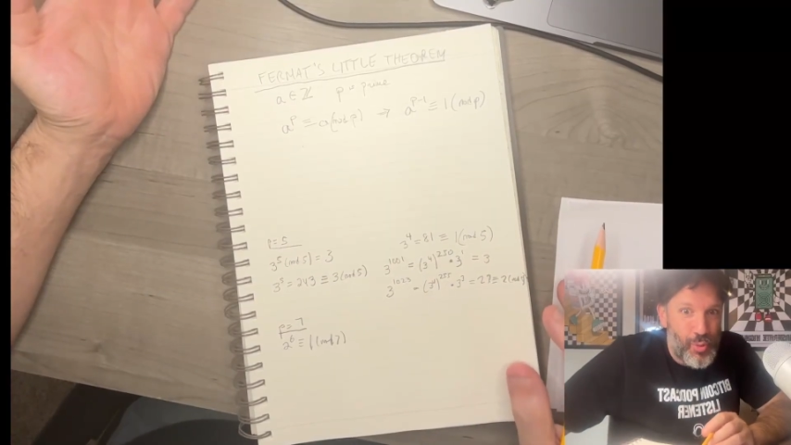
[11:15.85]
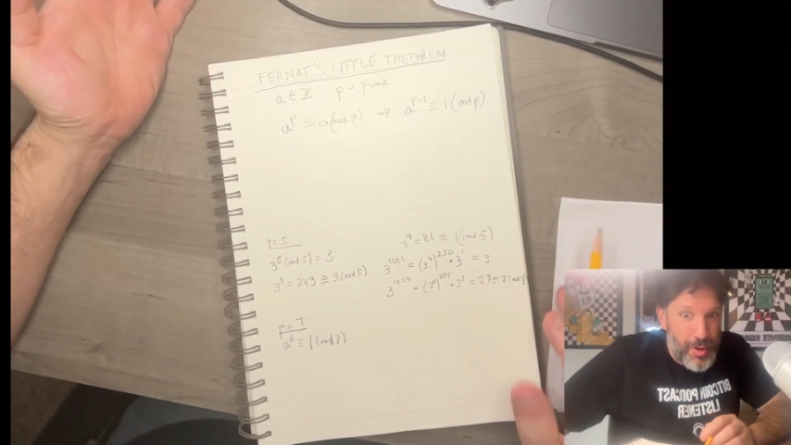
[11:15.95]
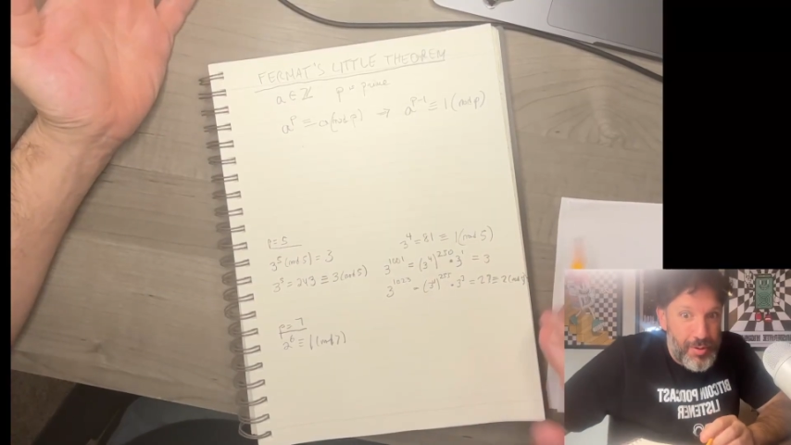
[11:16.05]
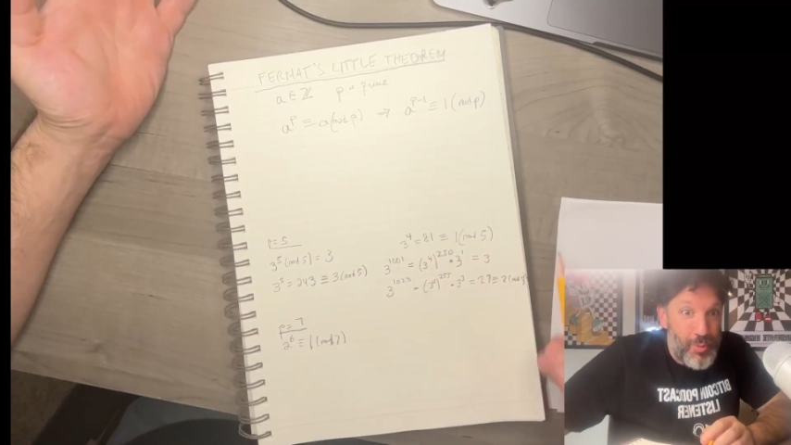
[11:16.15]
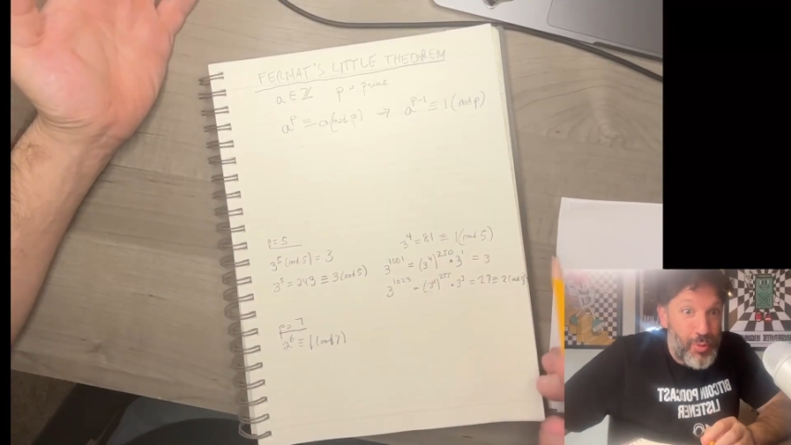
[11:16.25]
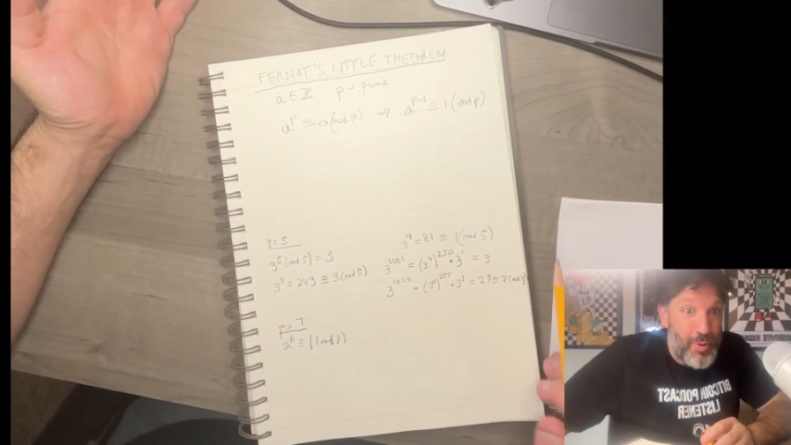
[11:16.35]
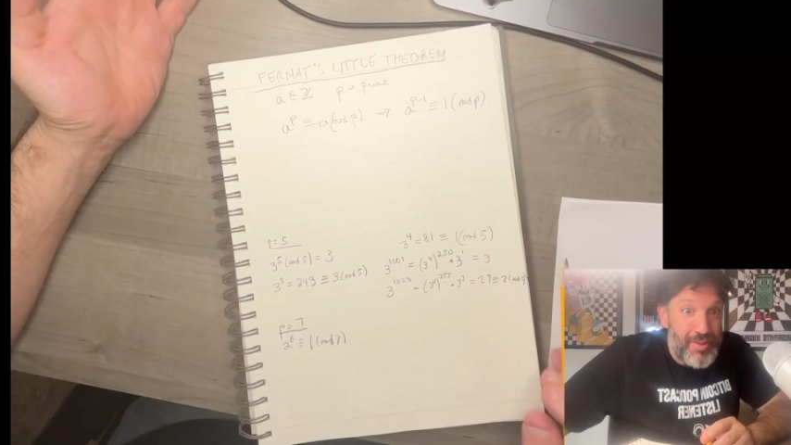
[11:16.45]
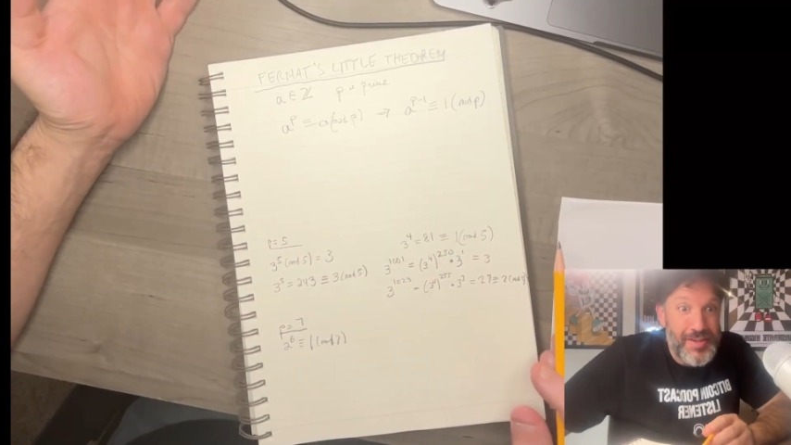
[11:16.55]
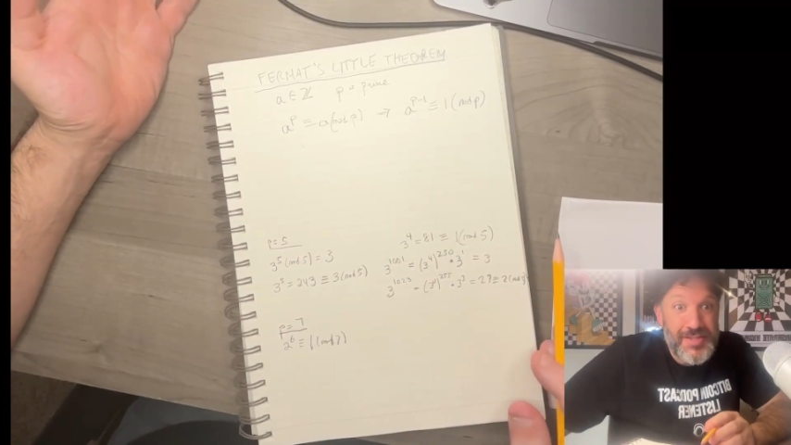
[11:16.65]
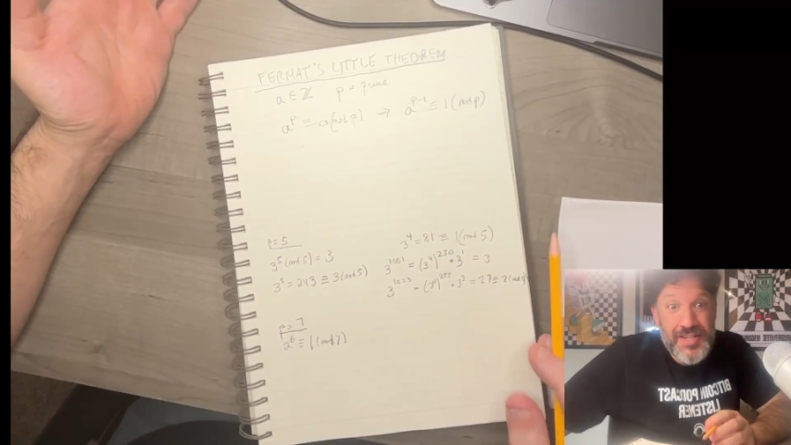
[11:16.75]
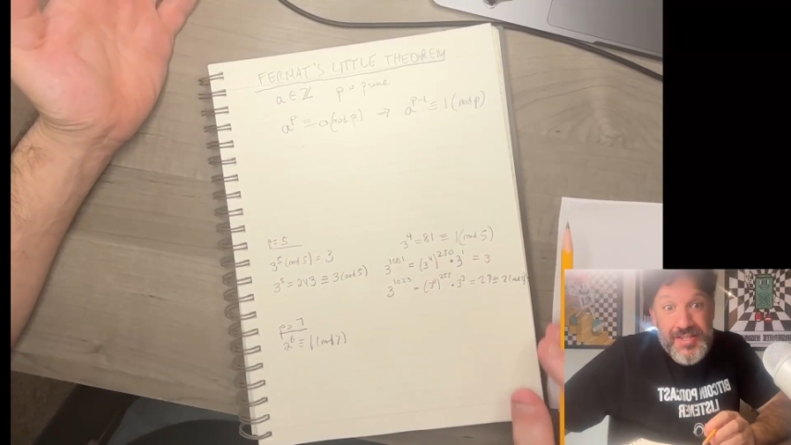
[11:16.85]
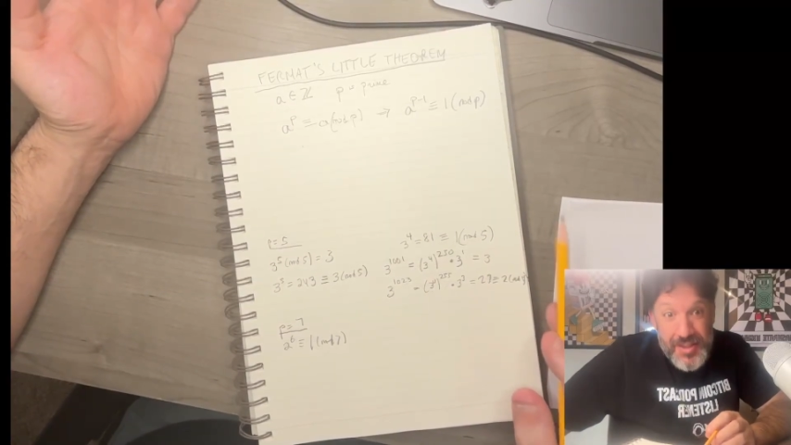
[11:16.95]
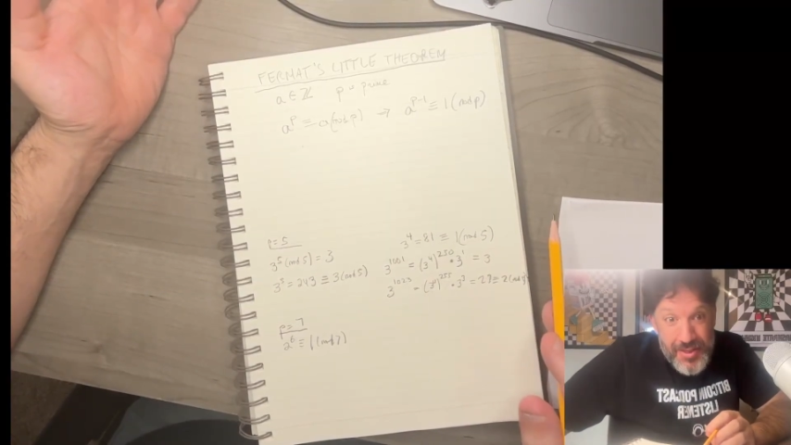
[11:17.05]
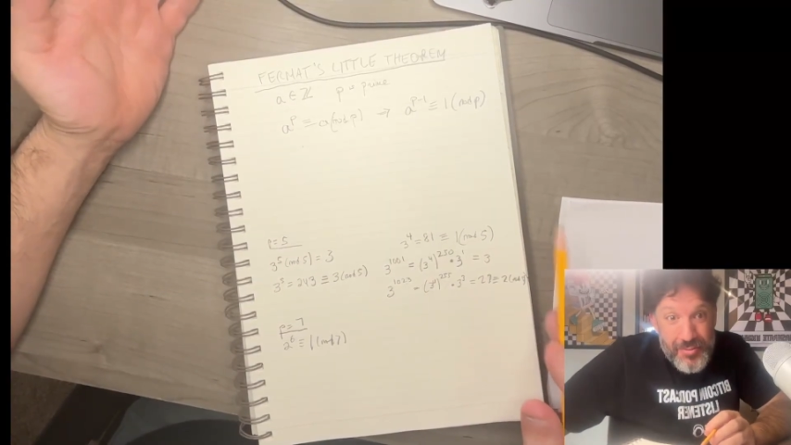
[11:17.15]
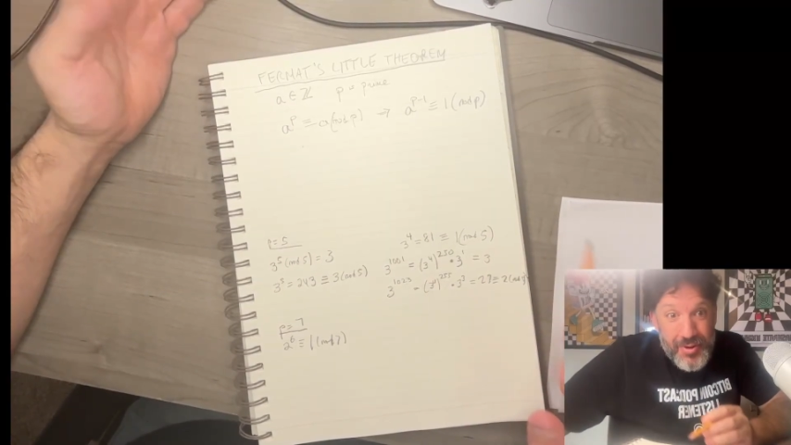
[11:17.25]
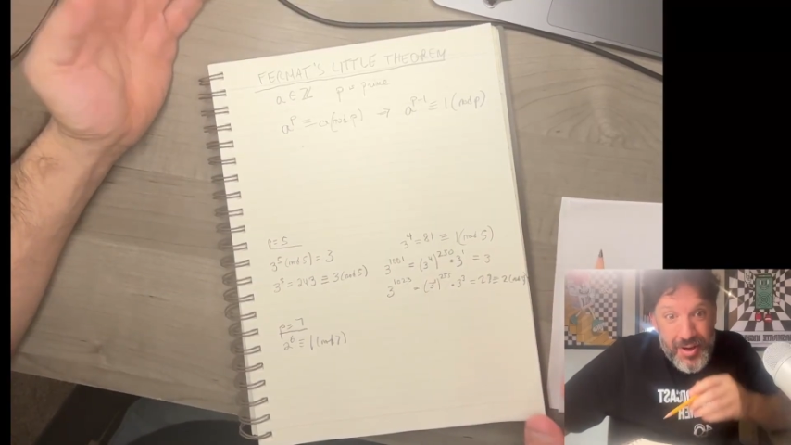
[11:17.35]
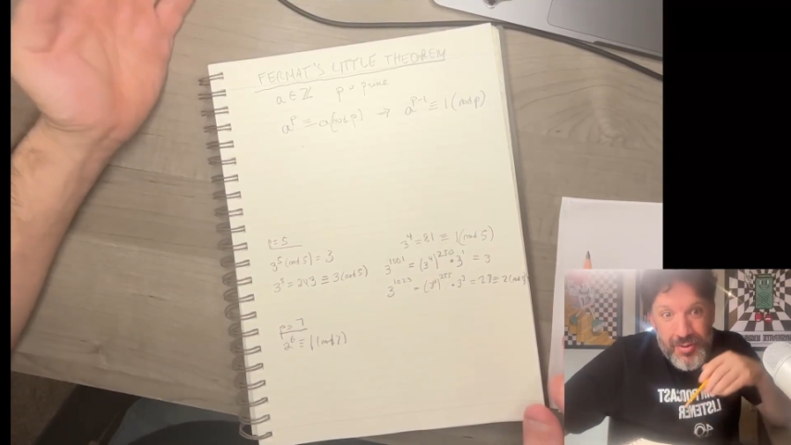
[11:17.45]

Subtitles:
1 more than 63,